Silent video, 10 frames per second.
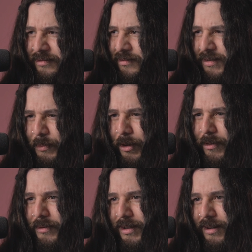somewhere
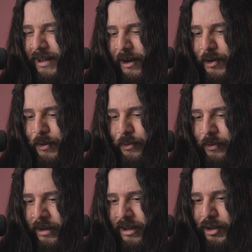around there. And I know,
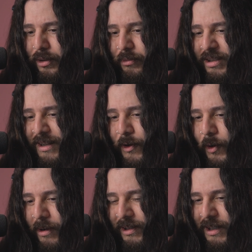the only reason I know
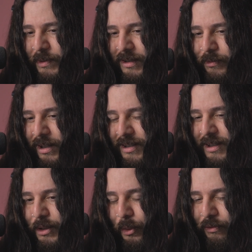about that is because the Red Sea
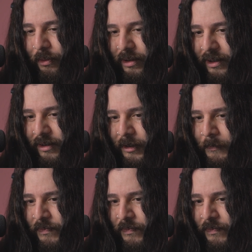is known for like